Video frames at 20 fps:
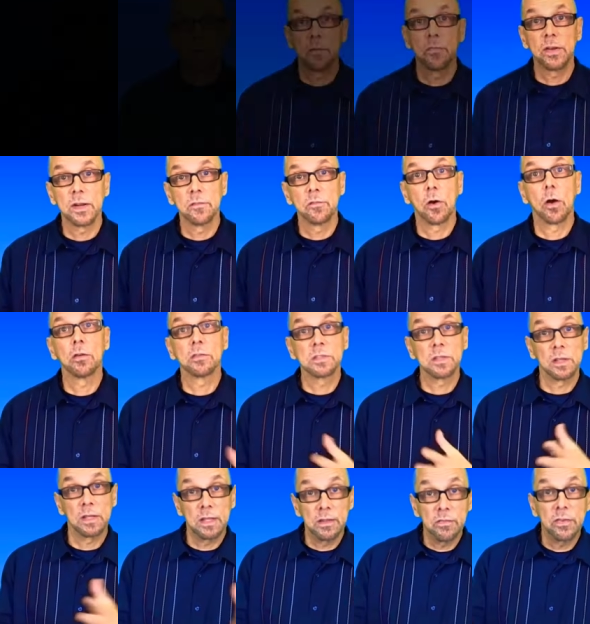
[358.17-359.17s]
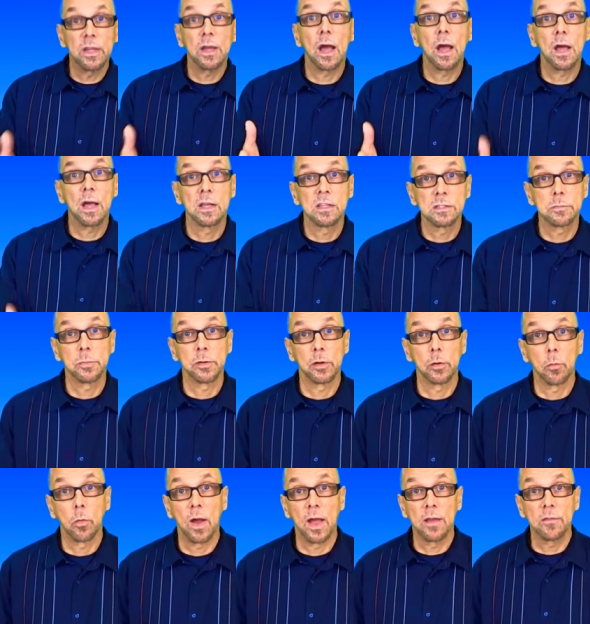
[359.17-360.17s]
If it involves leaving a husband or
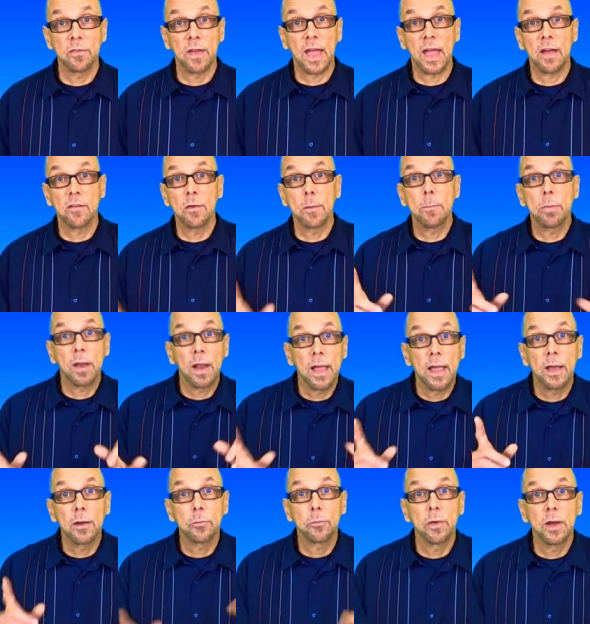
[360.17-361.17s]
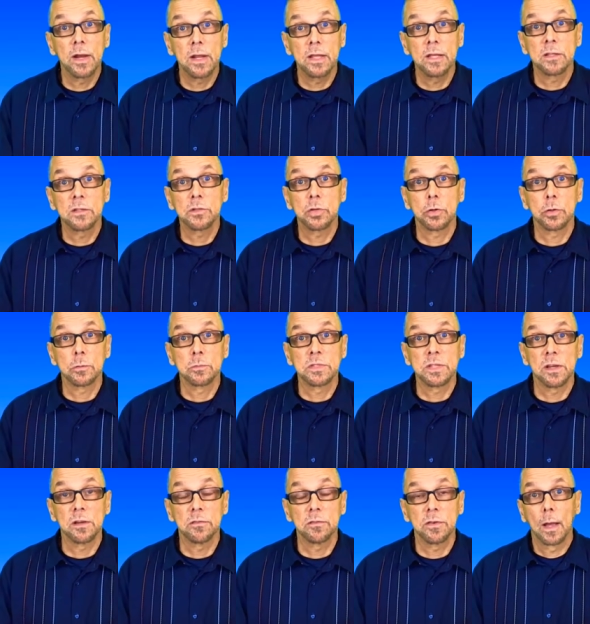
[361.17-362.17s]
wife, have a plan ready in terms
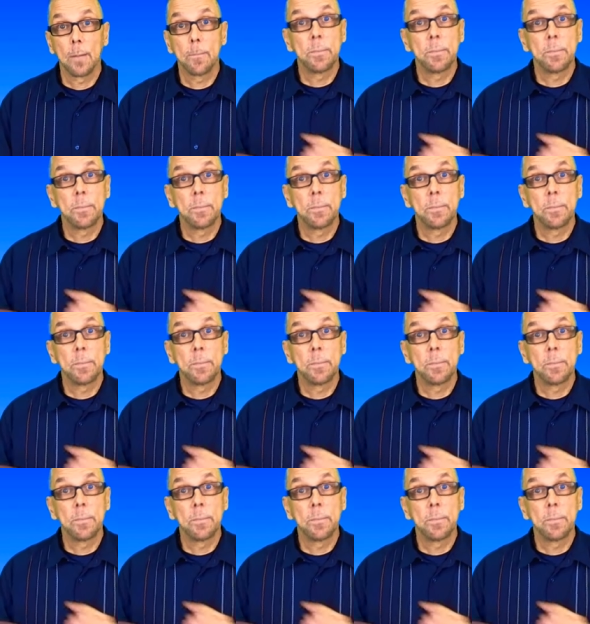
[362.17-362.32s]
of a